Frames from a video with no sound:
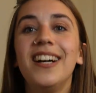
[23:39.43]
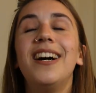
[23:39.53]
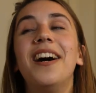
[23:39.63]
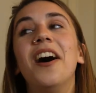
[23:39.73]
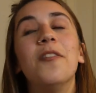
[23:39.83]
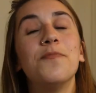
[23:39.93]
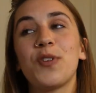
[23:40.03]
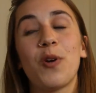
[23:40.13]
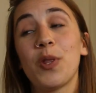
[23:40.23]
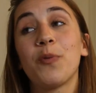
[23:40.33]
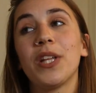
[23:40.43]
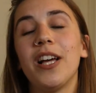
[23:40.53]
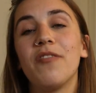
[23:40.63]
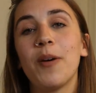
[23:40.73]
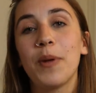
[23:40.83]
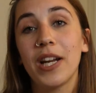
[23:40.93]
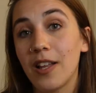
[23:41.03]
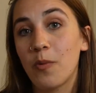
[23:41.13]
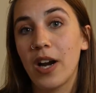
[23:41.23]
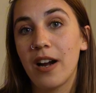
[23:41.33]
So I really, really love them. I get a
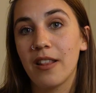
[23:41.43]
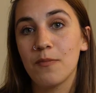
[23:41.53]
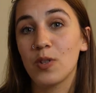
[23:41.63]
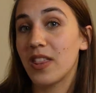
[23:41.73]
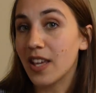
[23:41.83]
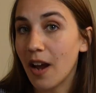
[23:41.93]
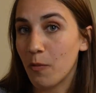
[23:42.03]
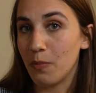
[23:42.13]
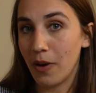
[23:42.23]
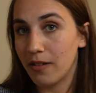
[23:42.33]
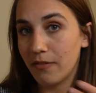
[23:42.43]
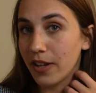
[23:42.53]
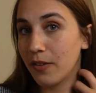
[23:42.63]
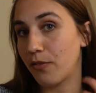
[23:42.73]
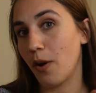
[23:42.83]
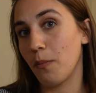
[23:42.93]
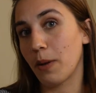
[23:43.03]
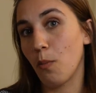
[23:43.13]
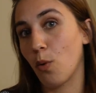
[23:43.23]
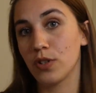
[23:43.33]
lot of wear out of them. So I think I would benefit from
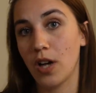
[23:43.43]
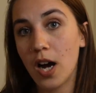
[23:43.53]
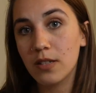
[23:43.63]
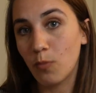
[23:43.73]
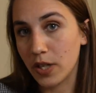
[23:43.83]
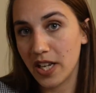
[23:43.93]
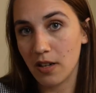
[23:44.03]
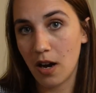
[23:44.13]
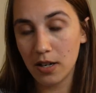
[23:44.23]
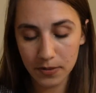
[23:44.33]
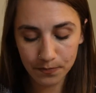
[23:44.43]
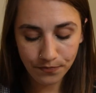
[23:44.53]
like more knit socks.